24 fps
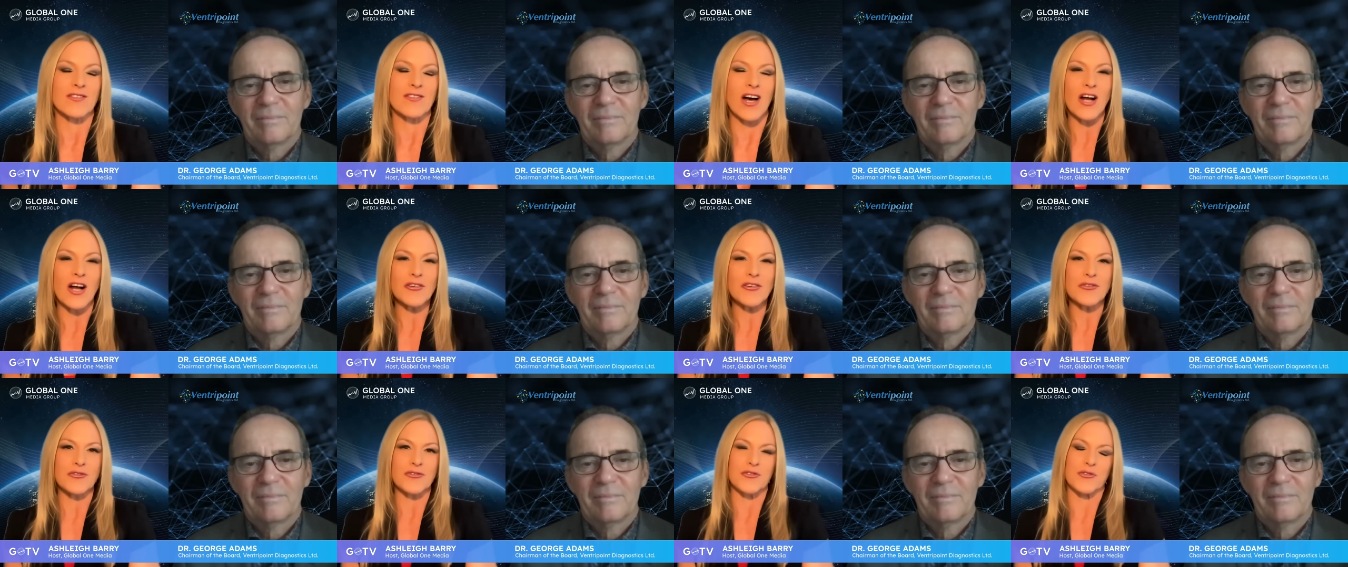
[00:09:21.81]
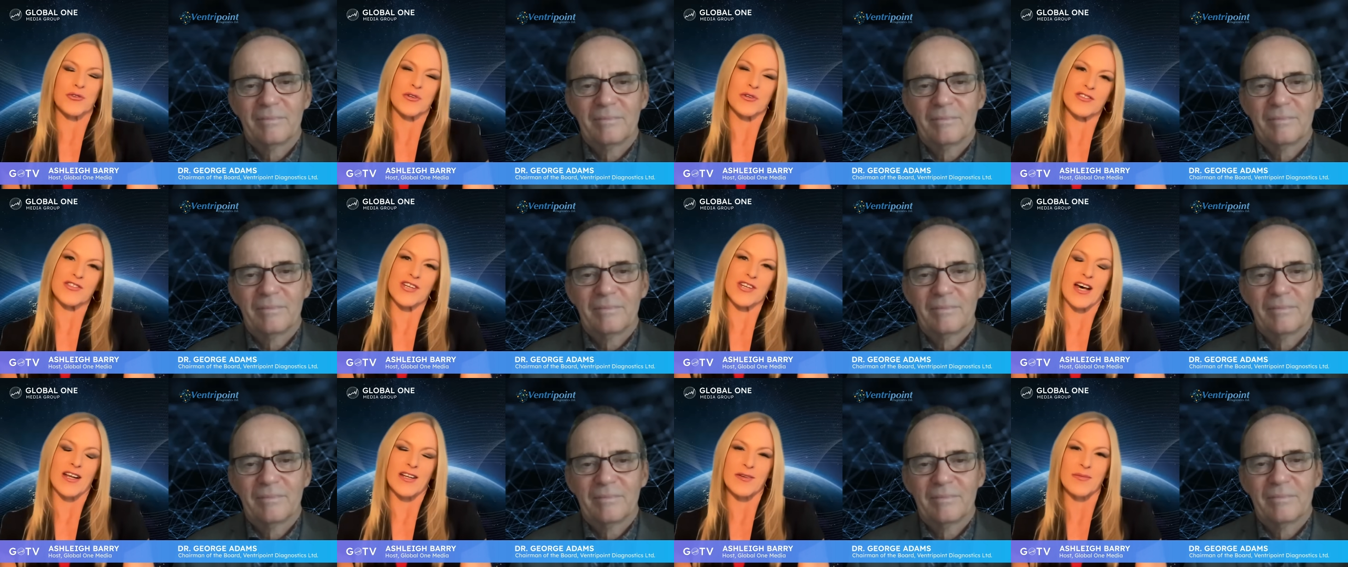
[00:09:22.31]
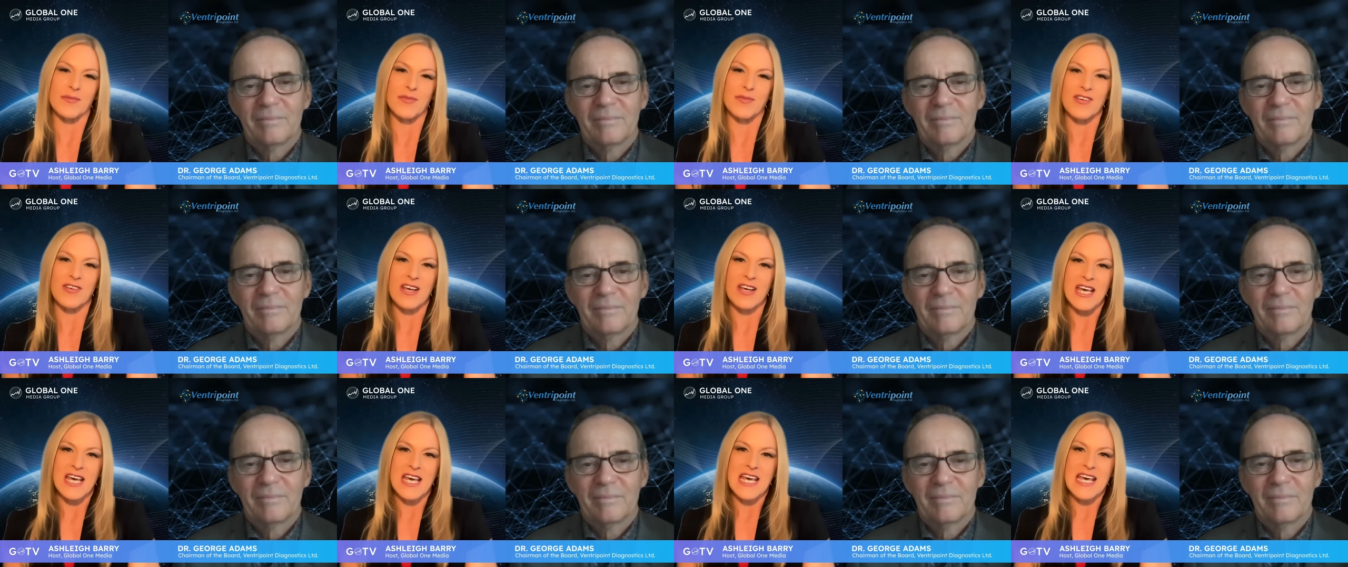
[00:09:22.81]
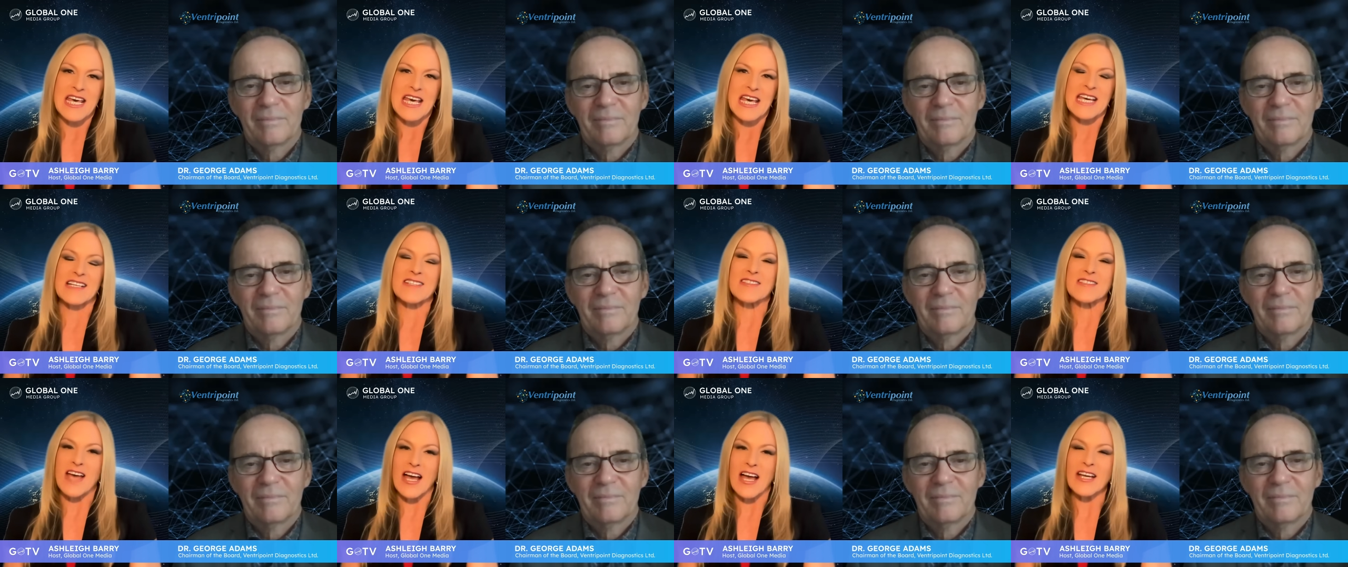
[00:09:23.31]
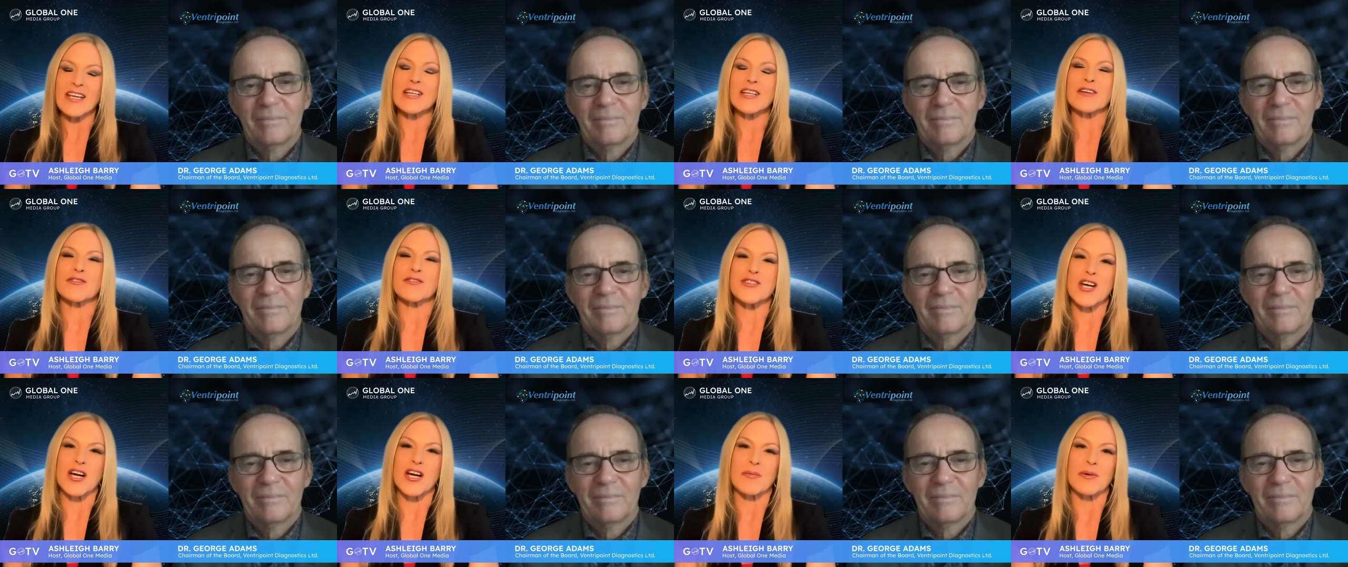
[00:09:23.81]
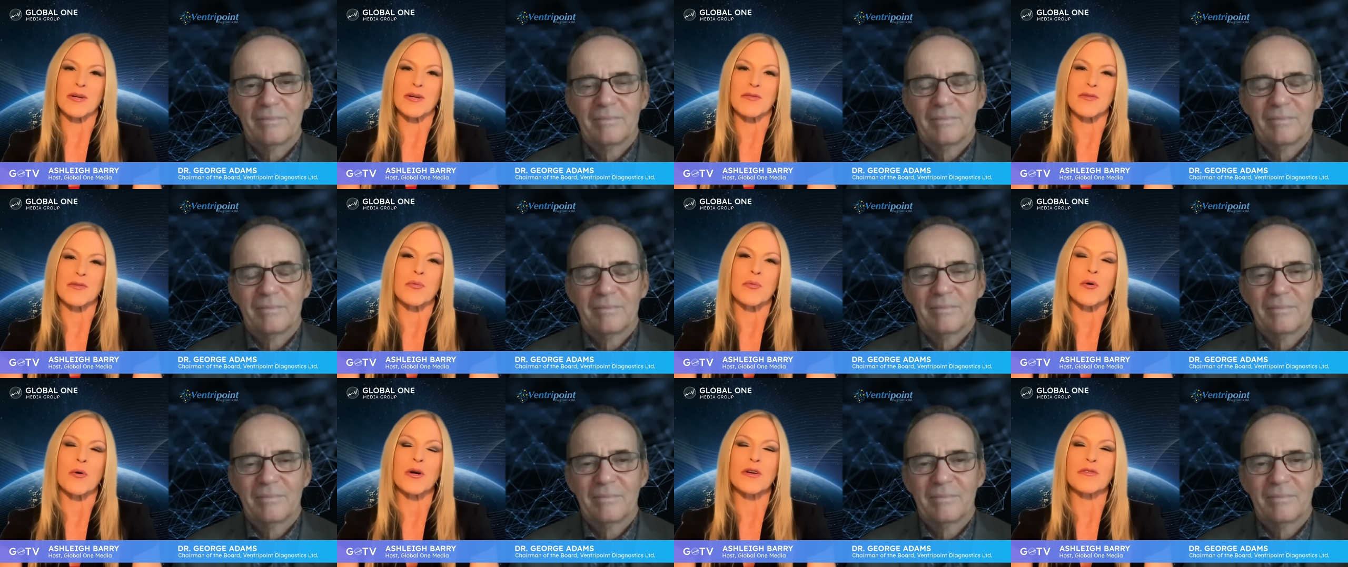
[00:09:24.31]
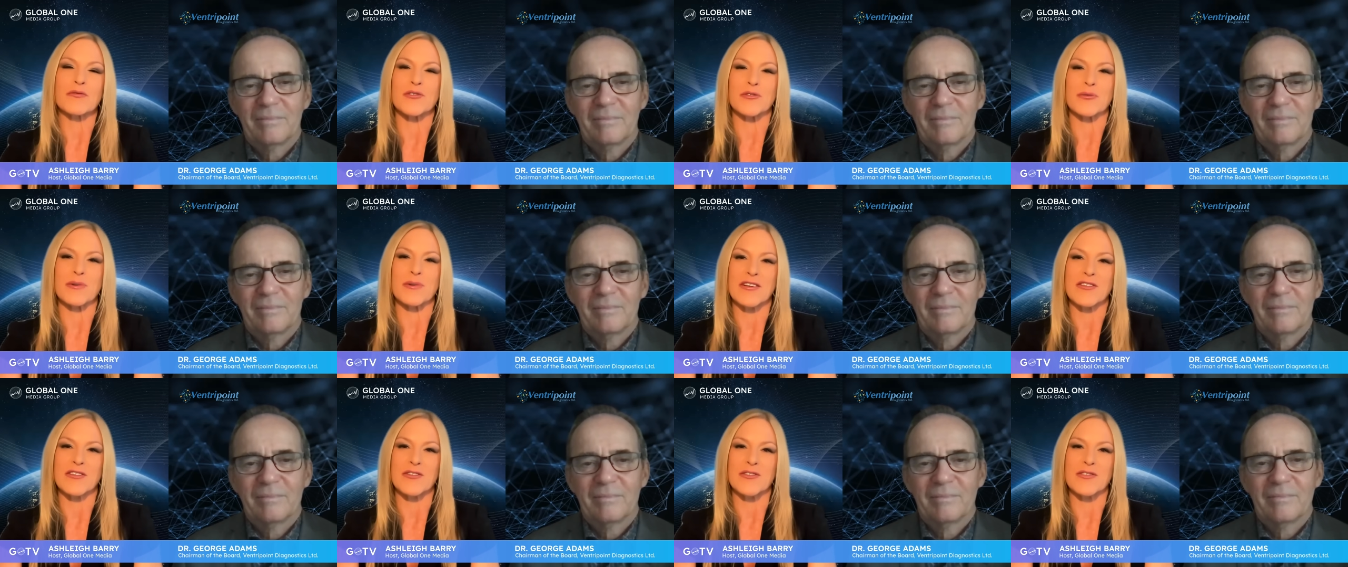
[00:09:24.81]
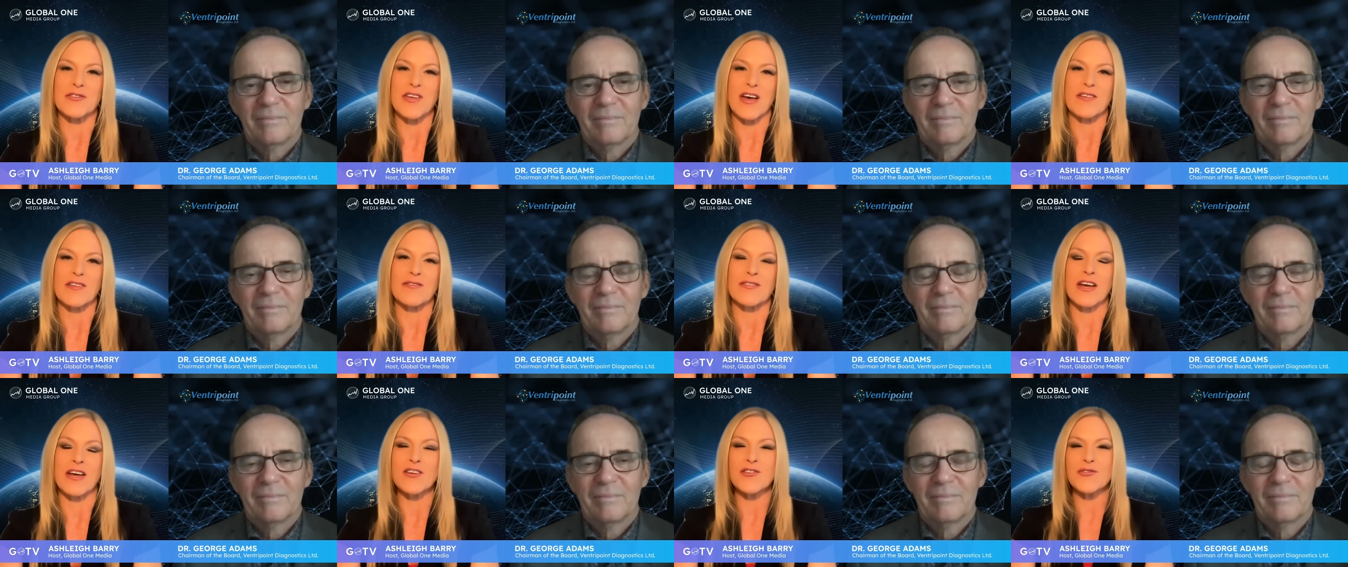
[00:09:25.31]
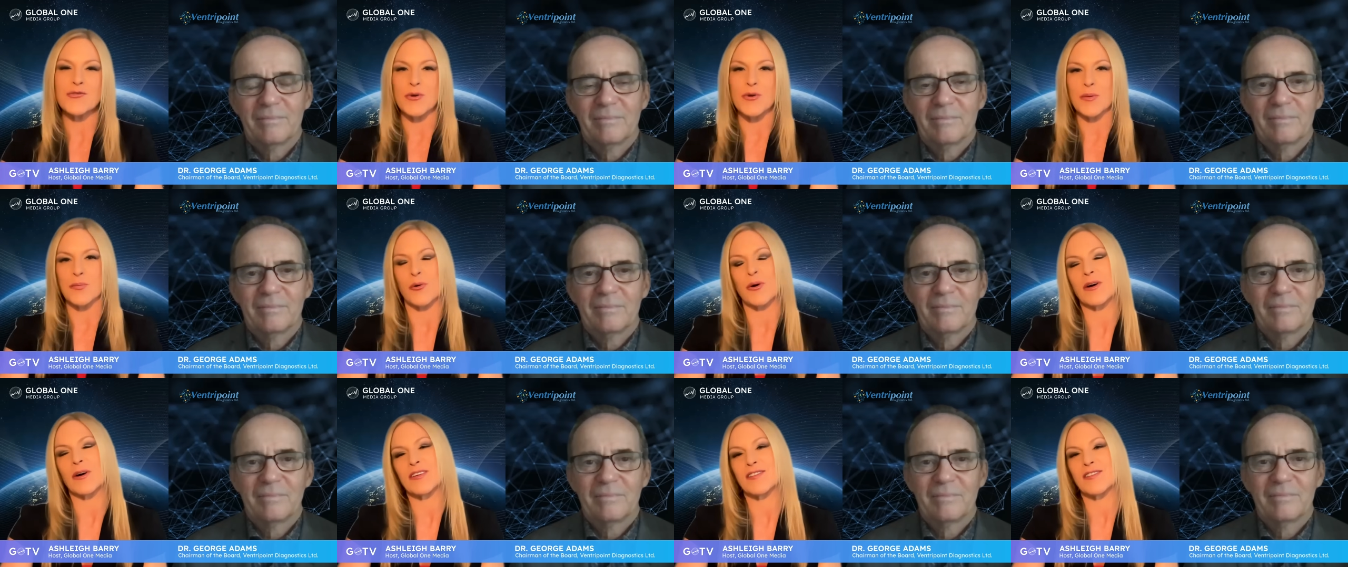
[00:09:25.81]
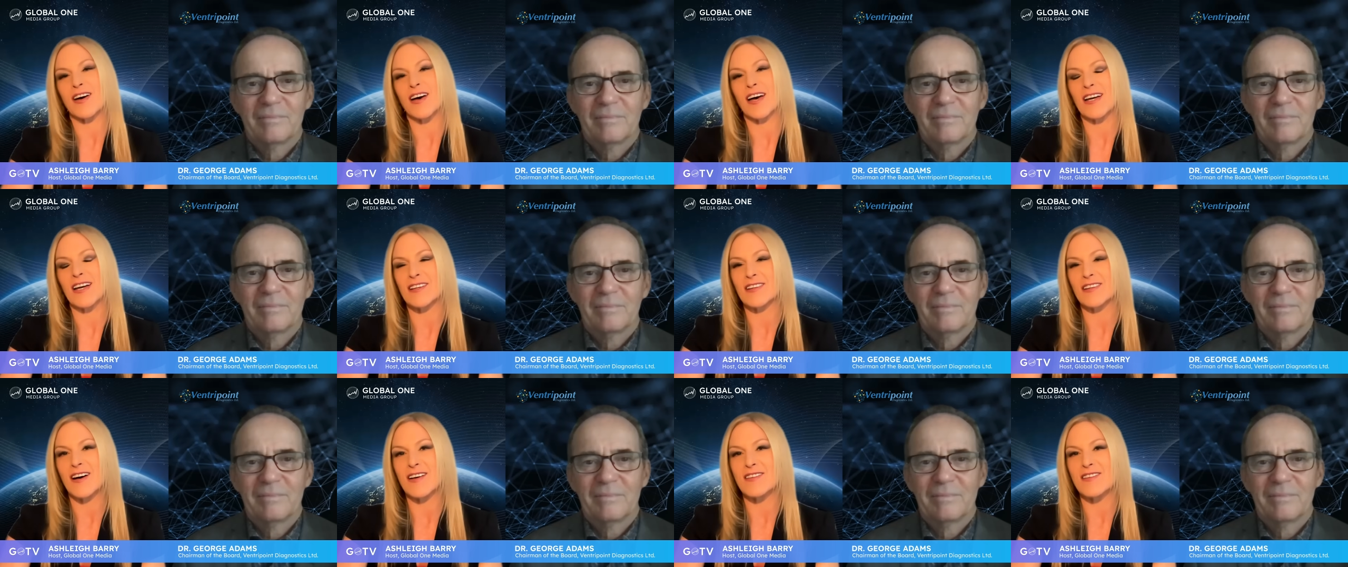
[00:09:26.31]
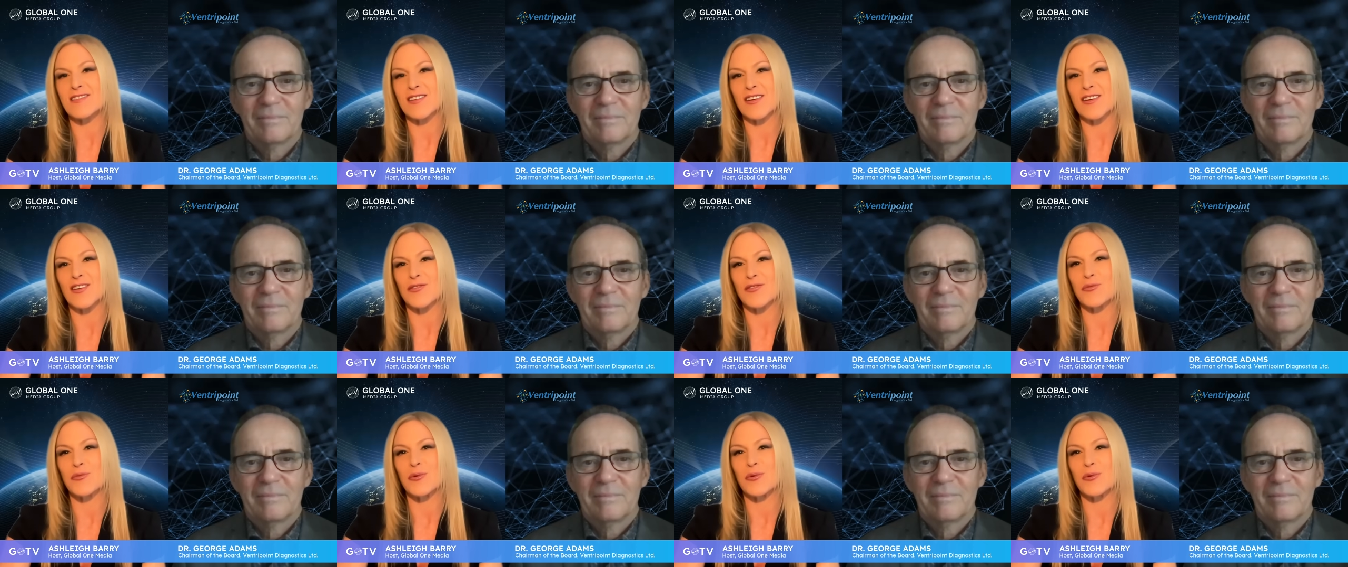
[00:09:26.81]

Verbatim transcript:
Speaker 1: Dr. George Adams, Executive Chairman of the Board of Directors at Ventripoint Diagnostics,